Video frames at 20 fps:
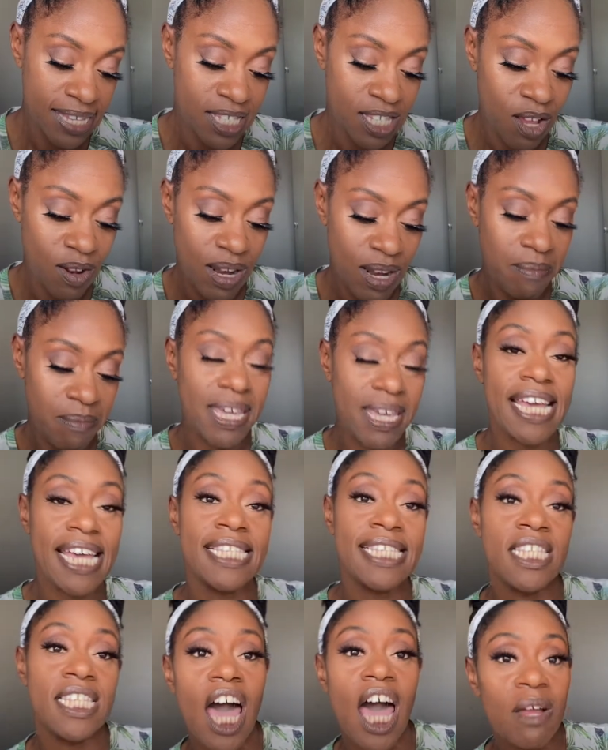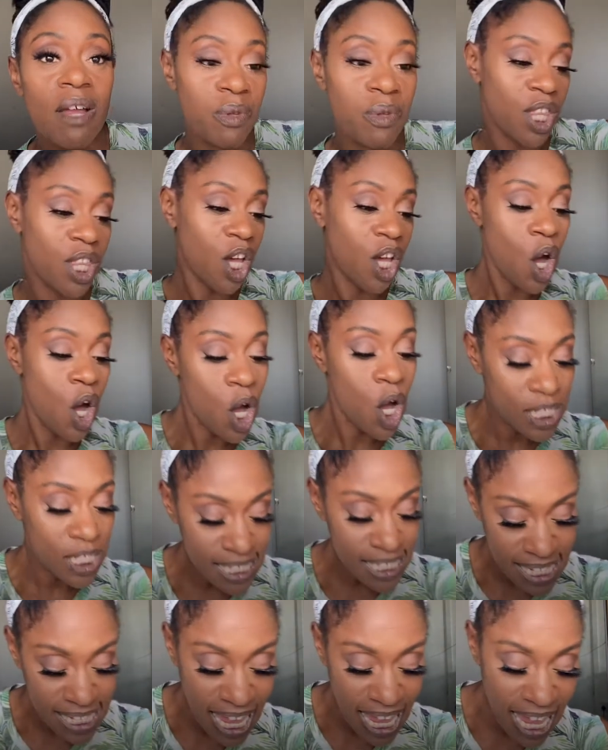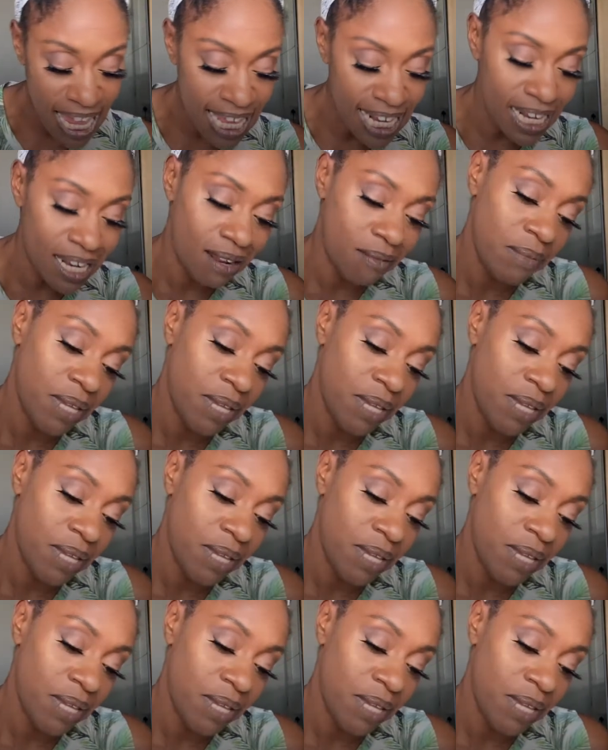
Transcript: so let me get started with the content.